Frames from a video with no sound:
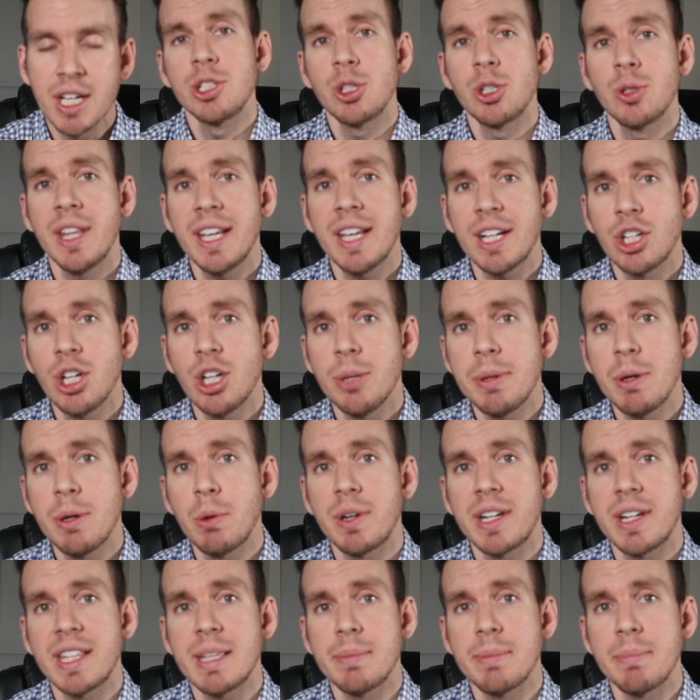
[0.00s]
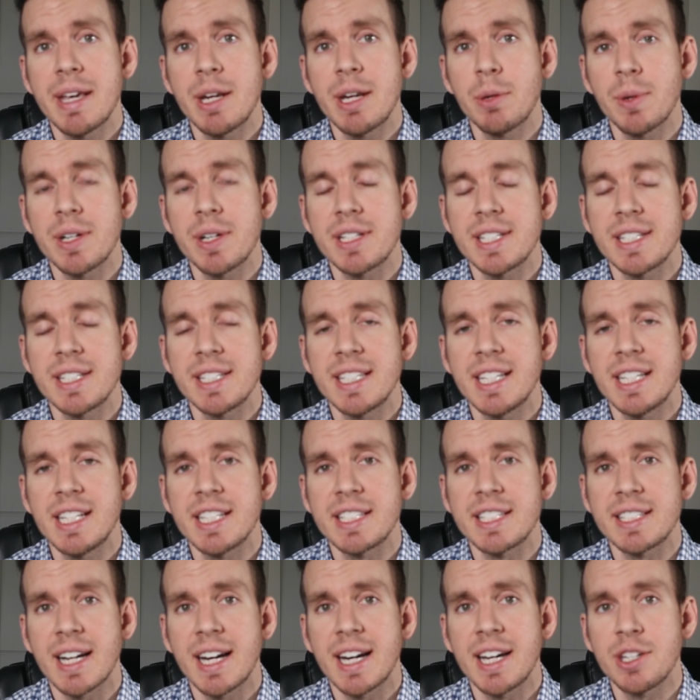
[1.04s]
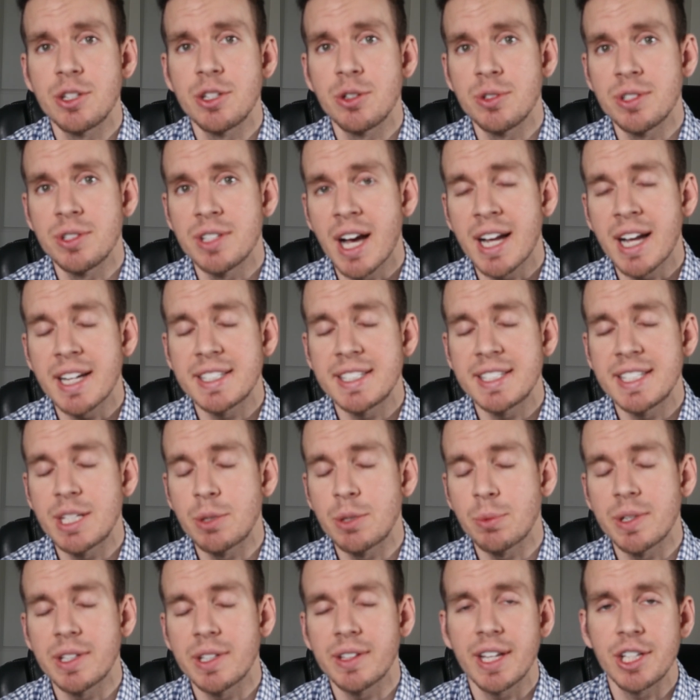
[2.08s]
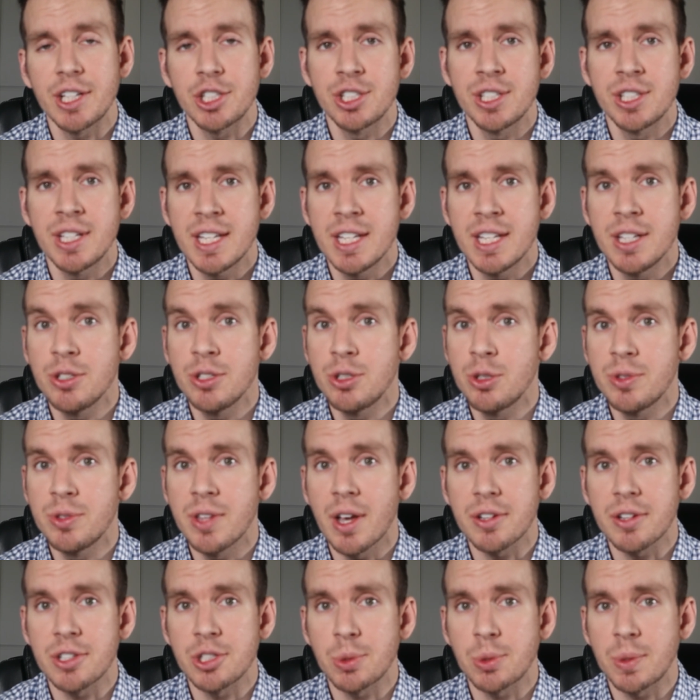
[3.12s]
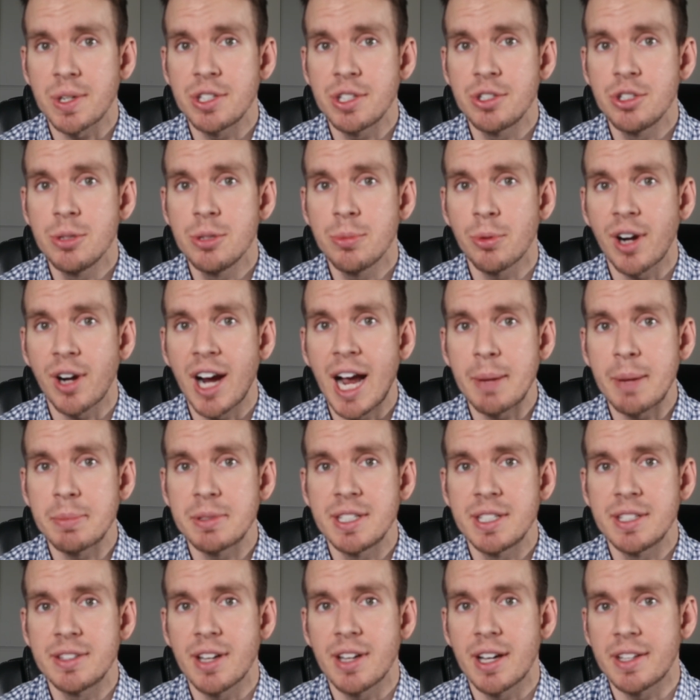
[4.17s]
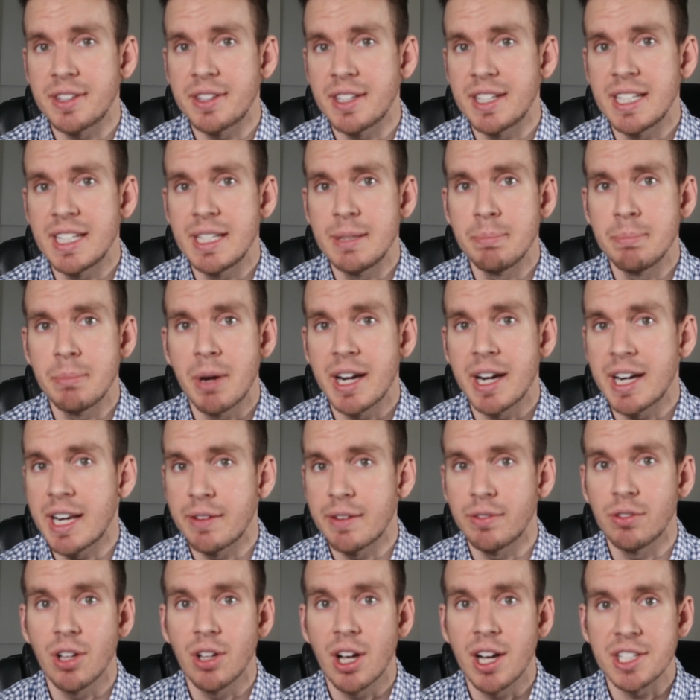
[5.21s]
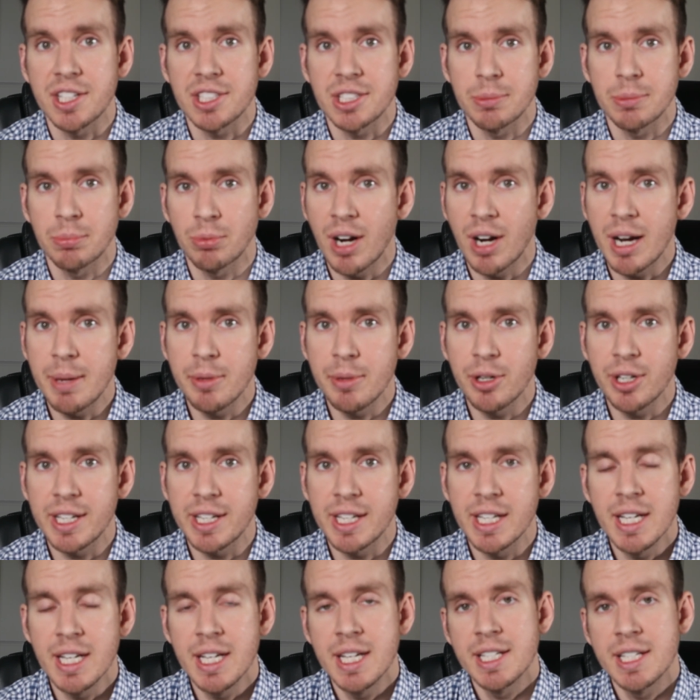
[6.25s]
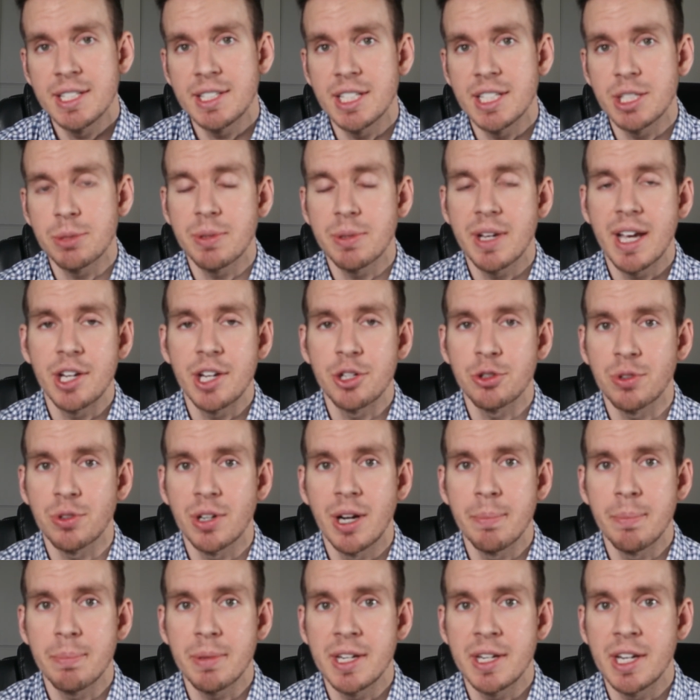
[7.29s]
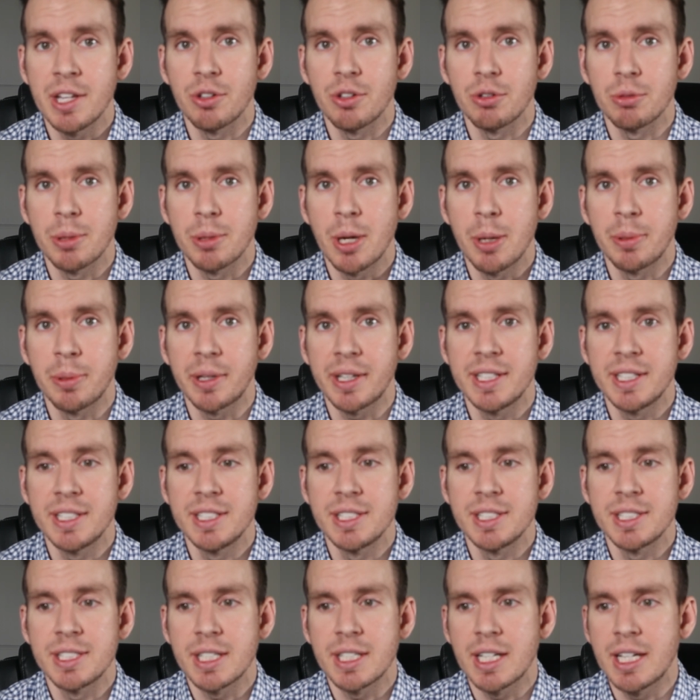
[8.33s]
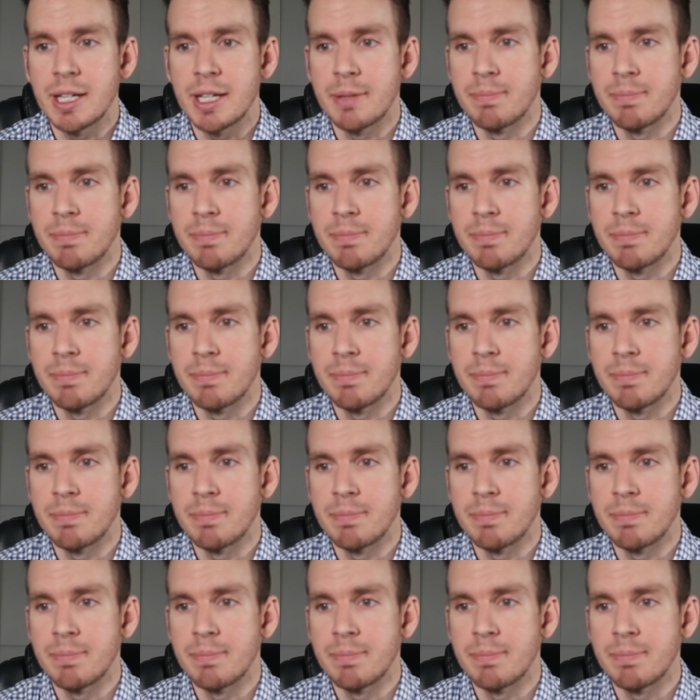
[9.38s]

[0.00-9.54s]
So that could be one of the main reasons he decided to not seek re-election in 2022. Perhaps he thought that he might have lost the primary, since we had Trump and other Republicans